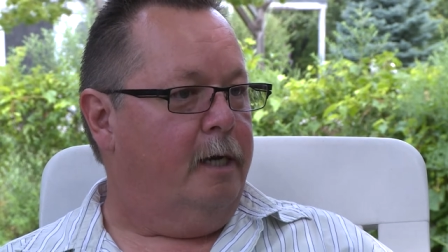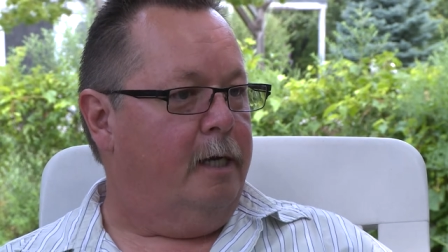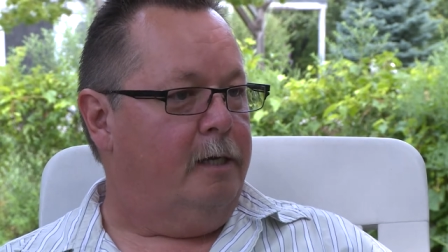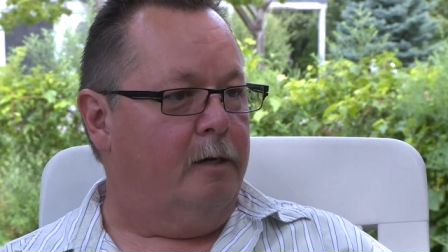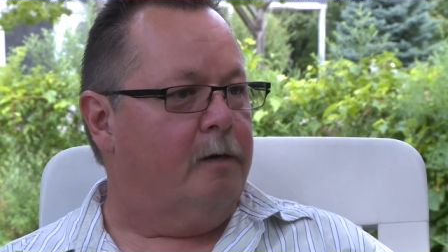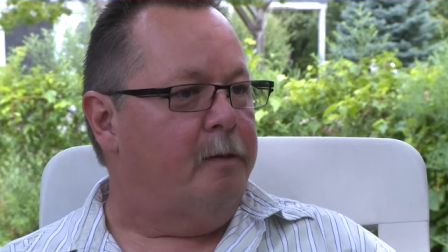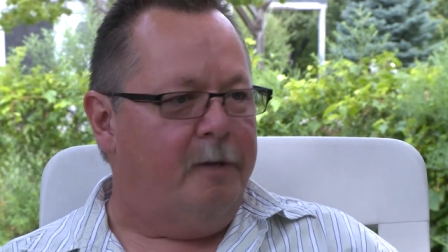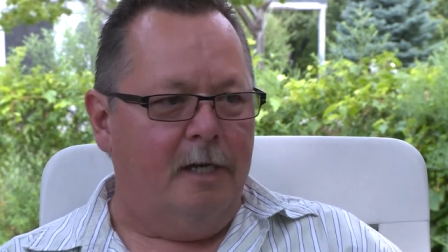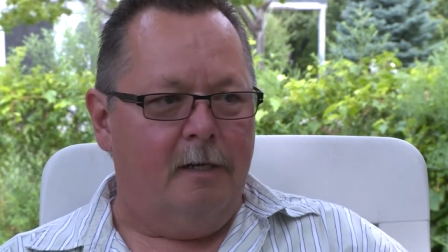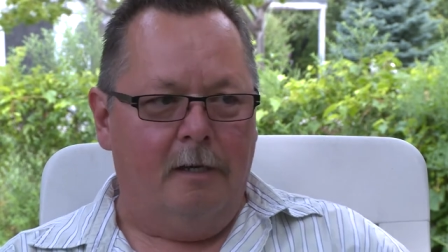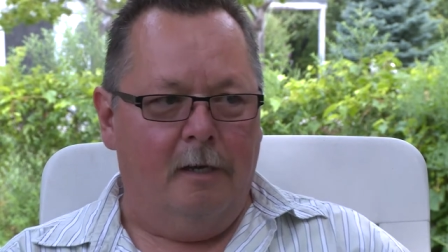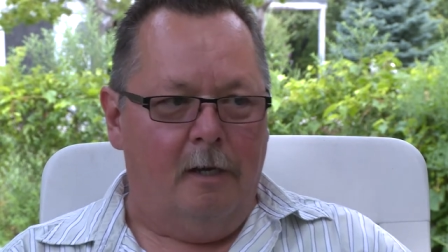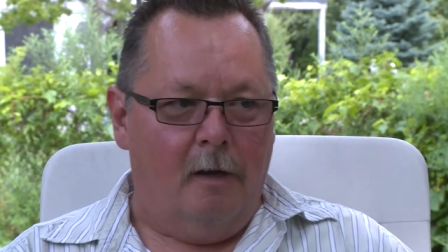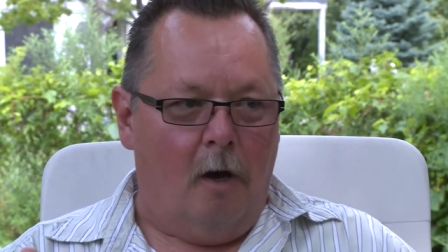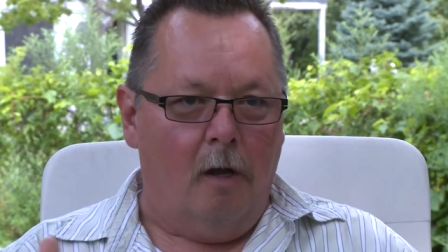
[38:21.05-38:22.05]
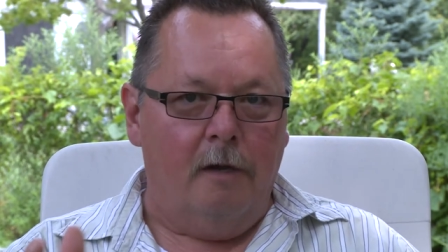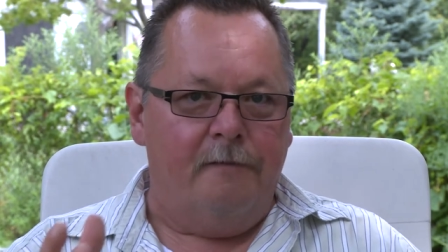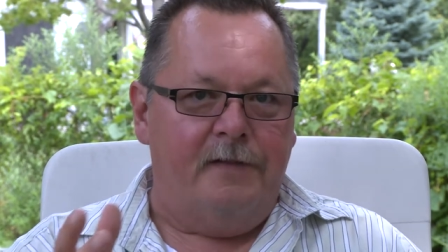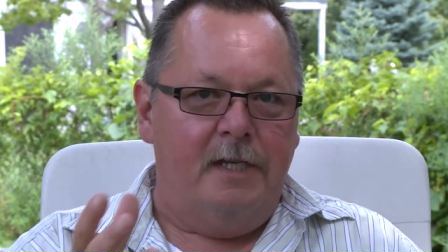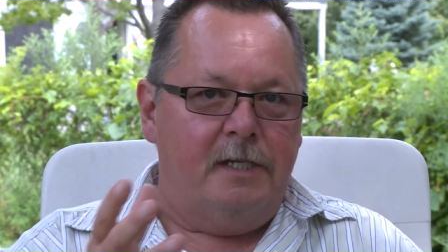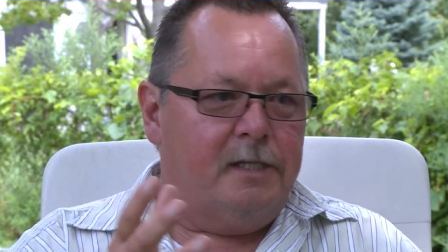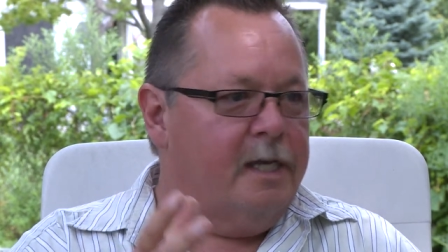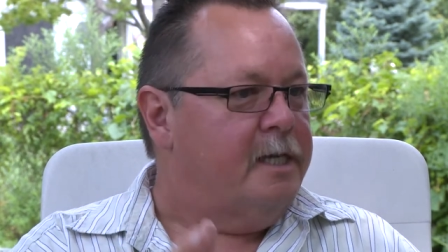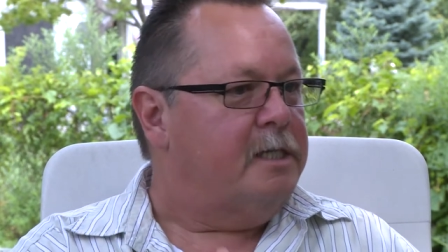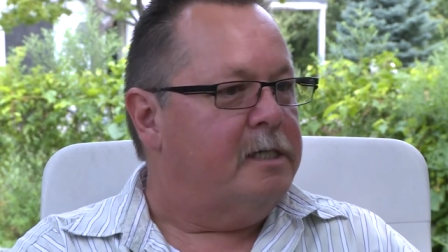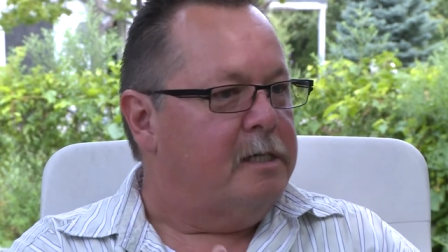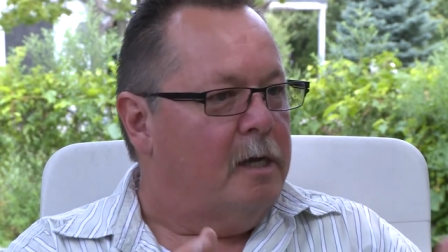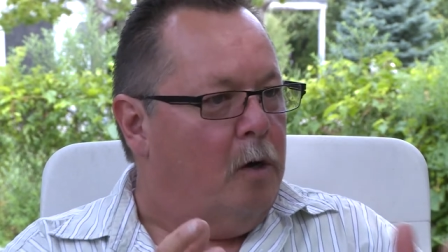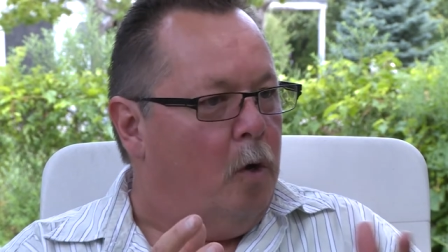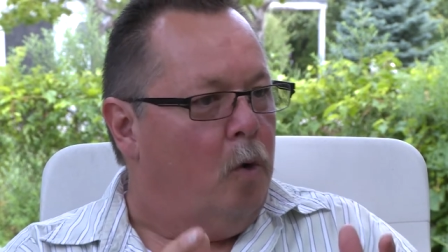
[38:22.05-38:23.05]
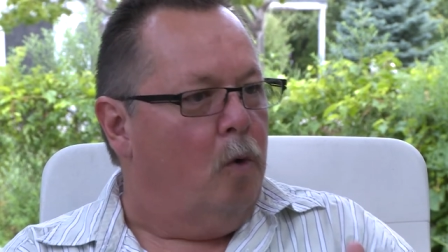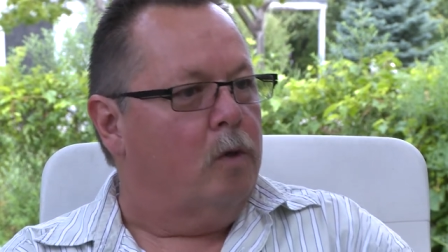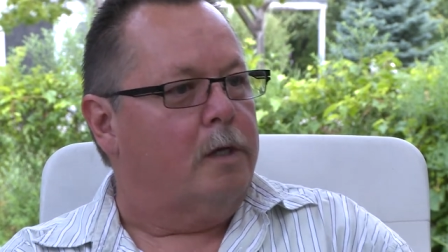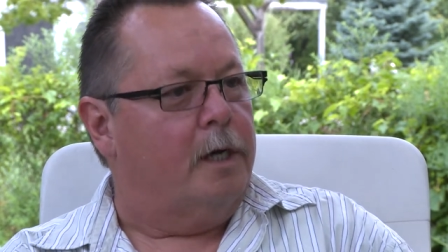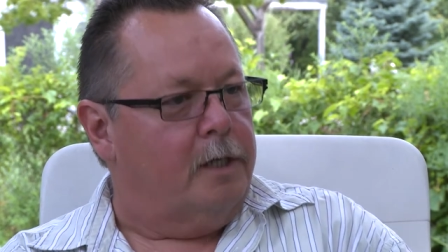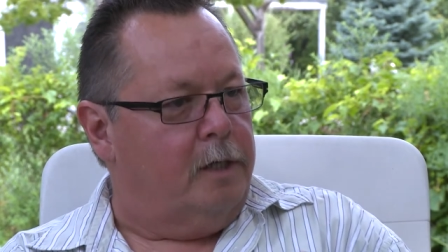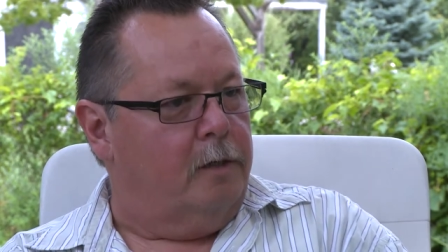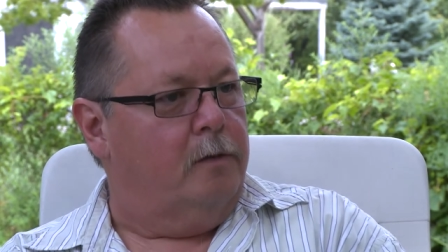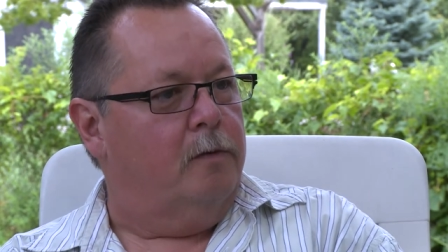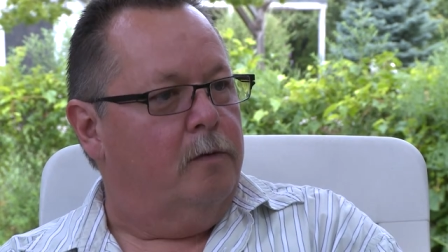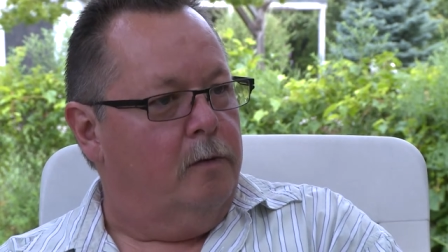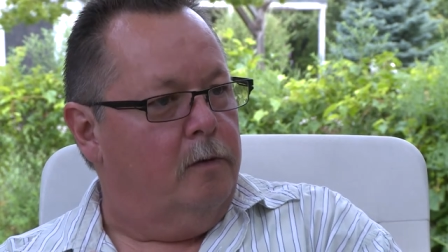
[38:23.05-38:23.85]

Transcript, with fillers: You know what I mean? All of these things hold on you.